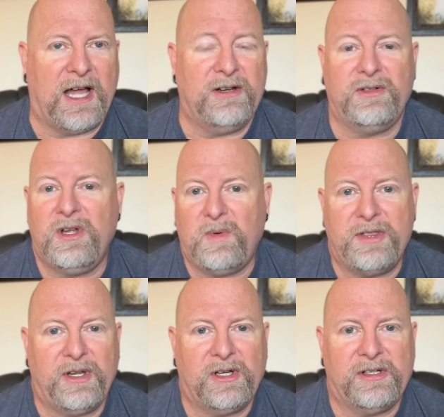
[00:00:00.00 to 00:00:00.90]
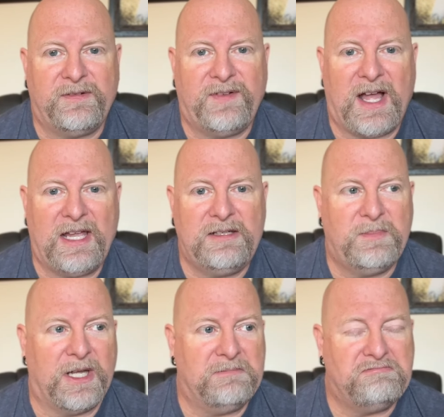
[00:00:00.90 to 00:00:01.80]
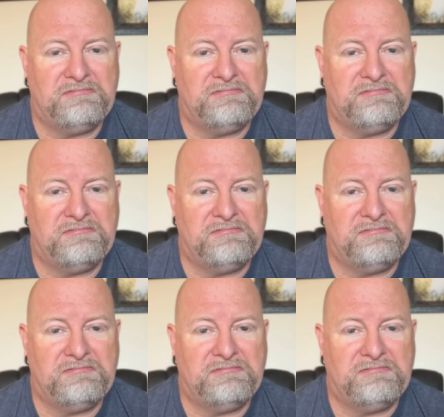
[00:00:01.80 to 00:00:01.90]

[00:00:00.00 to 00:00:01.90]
I don't know what they're going to find, but